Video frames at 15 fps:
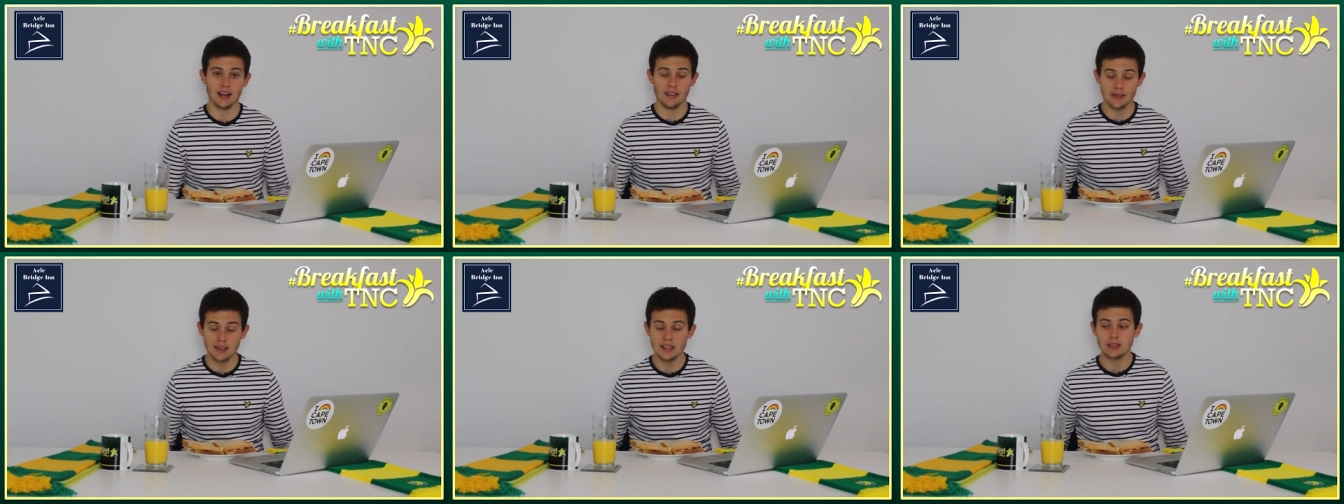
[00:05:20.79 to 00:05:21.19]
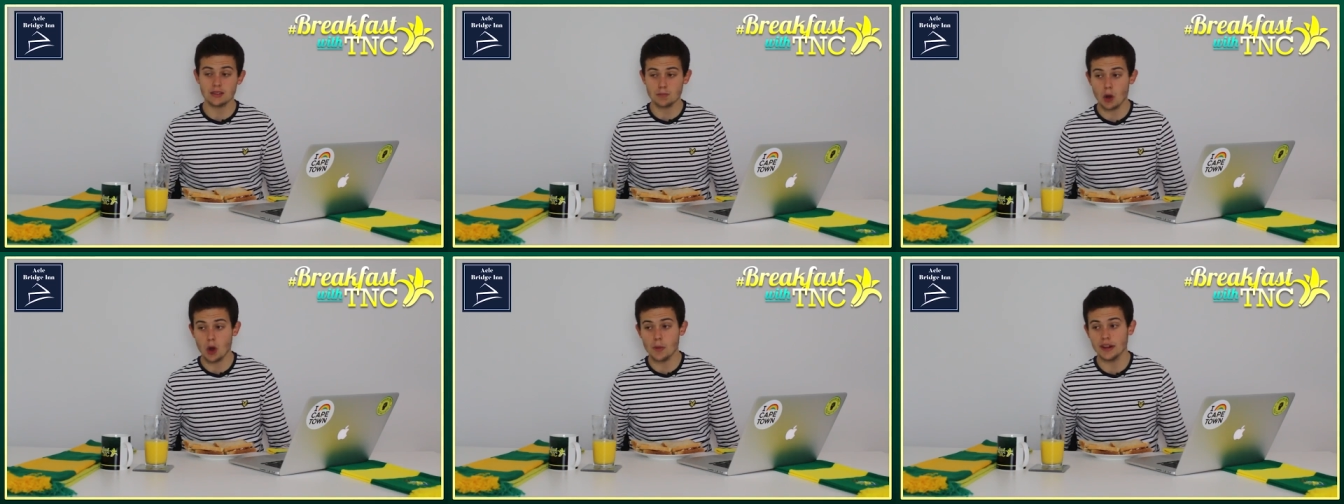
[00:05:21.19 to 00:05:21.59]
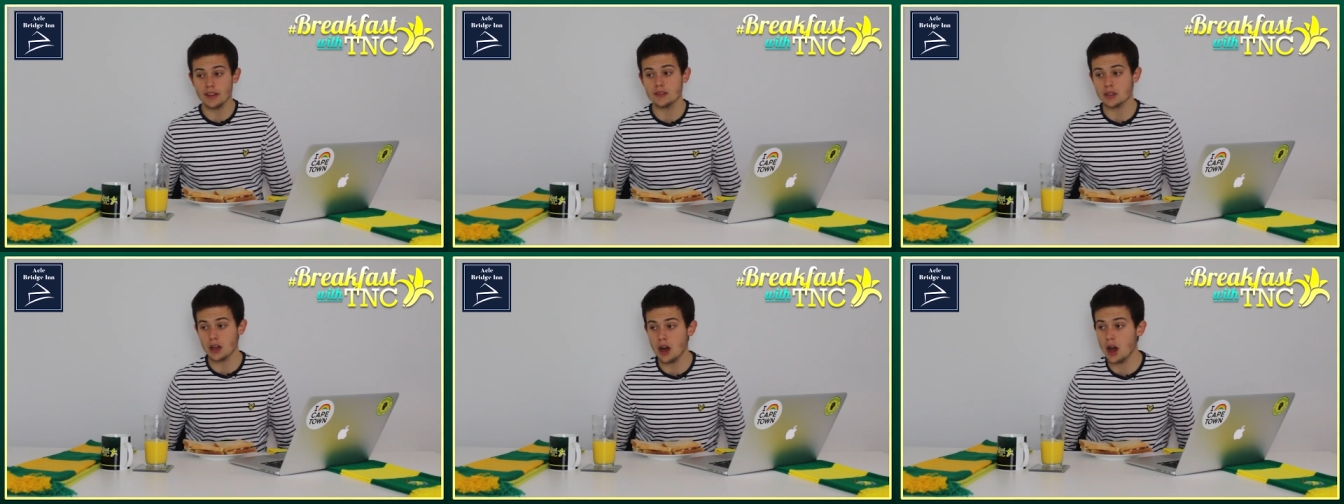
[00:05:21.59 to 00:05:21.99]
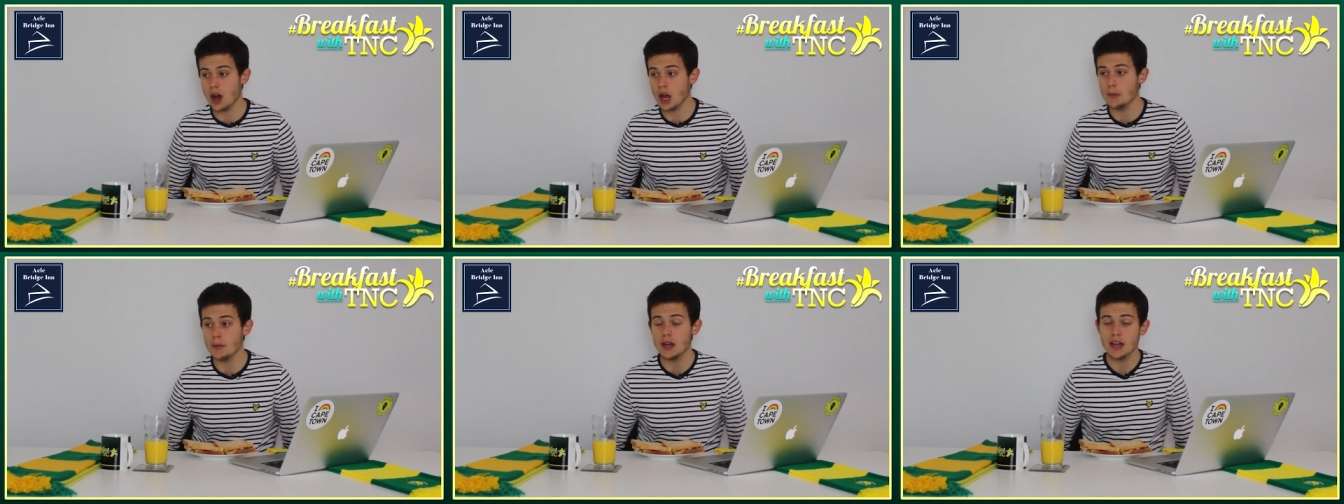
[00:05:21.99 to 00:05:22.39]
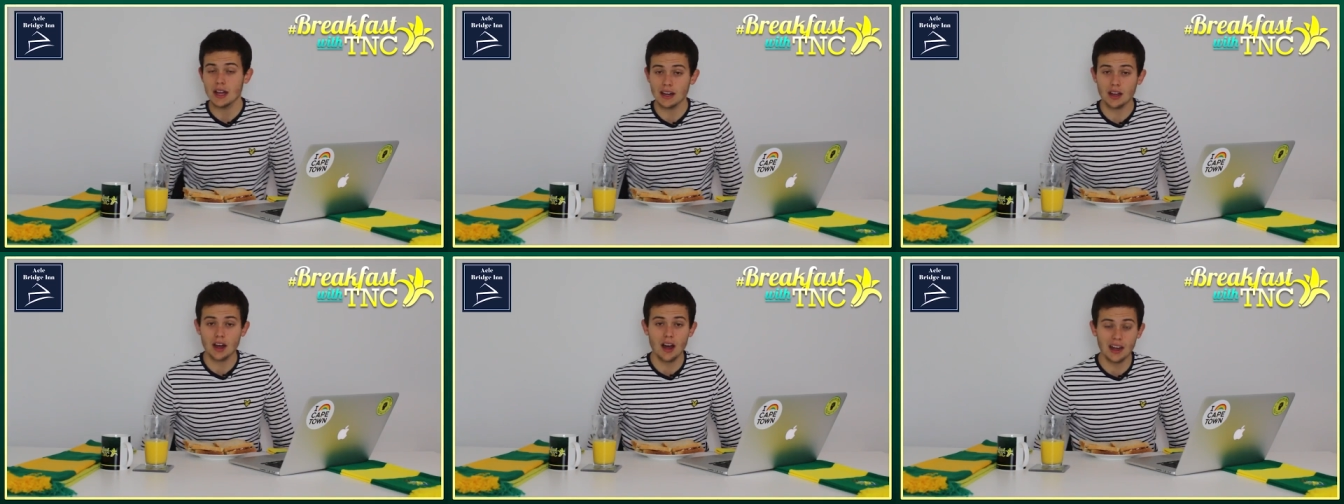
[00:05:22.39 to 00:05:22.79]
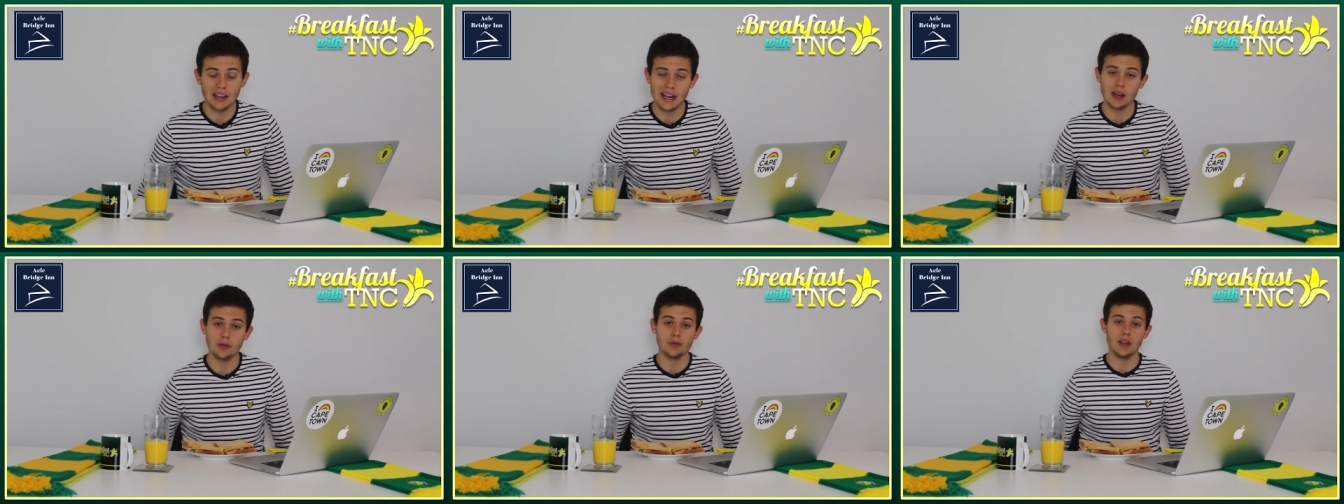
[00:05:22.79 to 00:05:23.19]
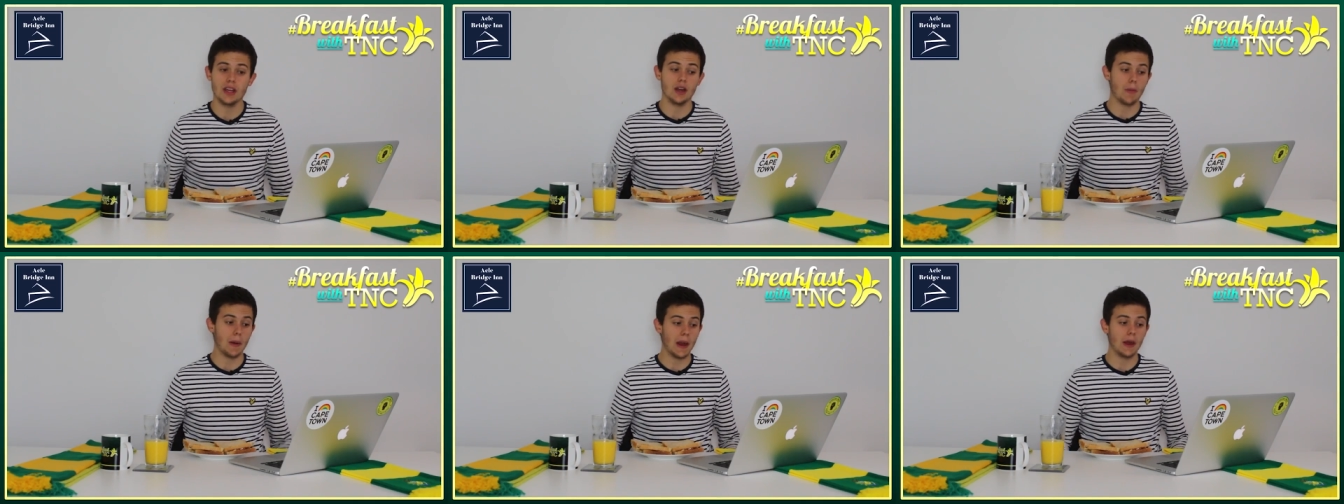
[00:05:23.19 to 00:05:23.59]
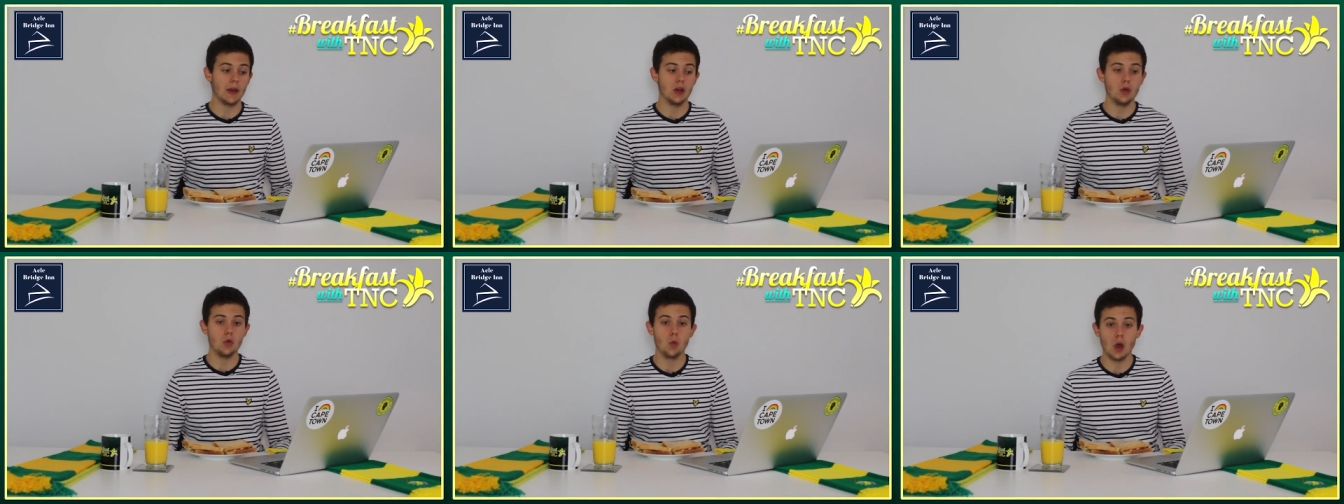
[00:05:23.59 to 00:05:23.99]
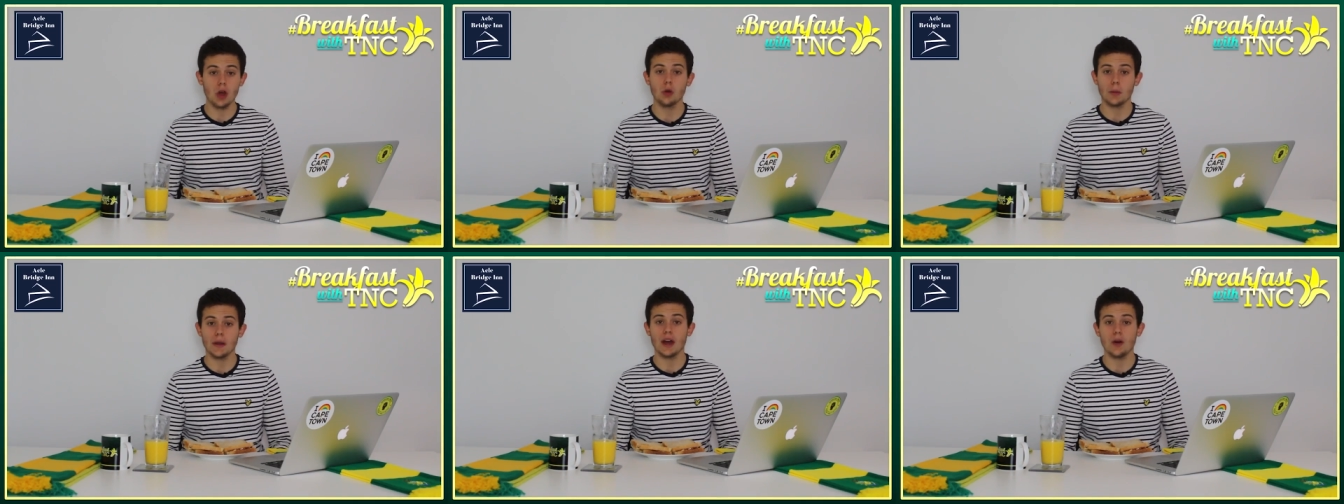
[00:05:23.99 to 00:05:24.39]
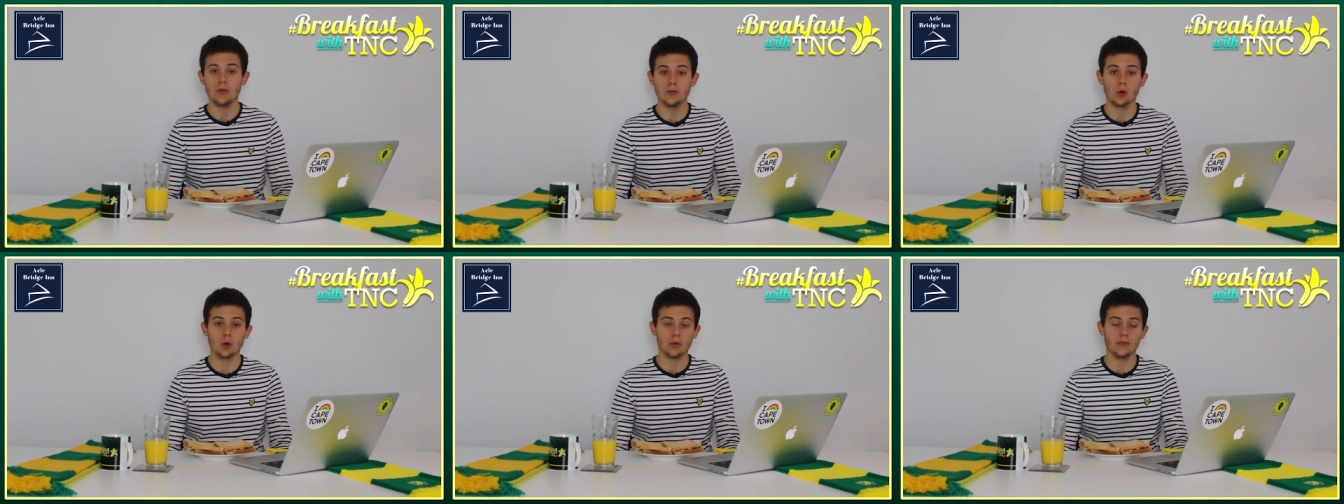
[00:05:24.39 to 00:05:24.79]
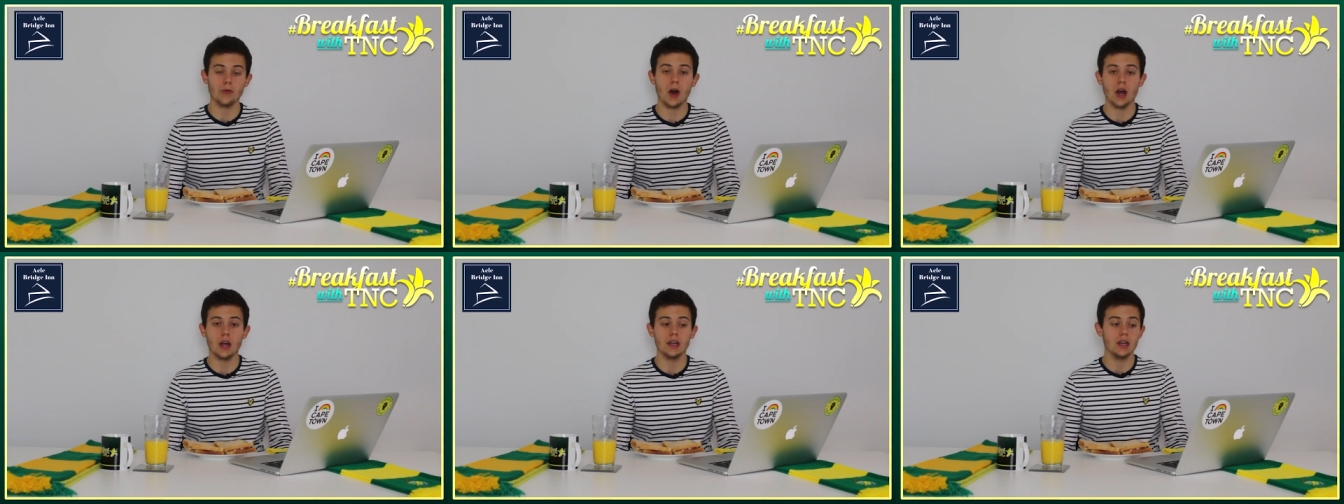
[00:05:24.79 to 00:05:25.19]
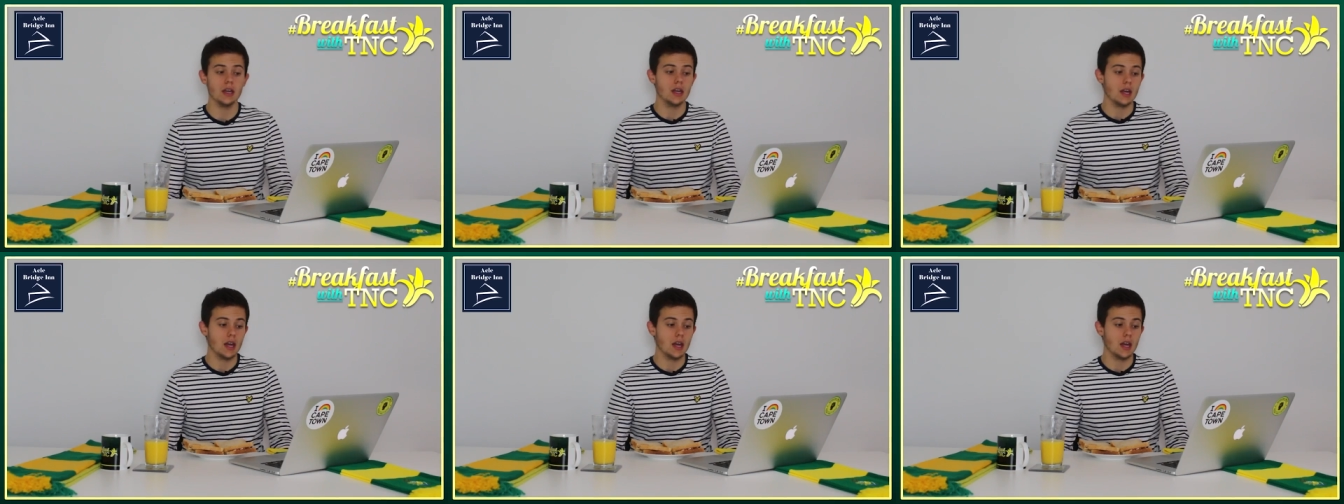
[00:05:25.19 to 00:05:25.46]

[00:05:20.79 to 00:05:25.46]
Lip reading: And at this moment in time, Kyle Lafferty, a player who will be up for a fight,